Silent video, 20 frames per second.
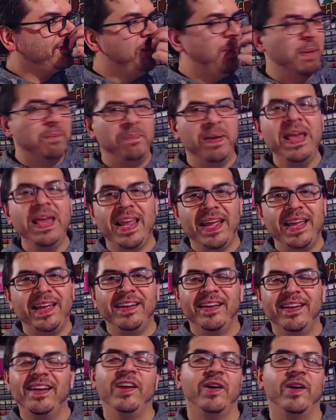
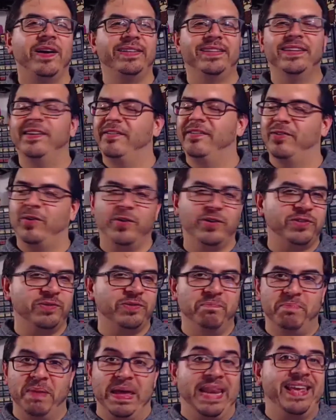Benny, I did, of course,
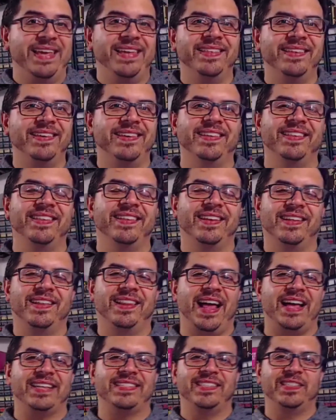Benny the
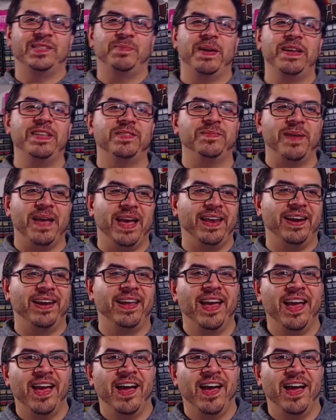classic Spaceman.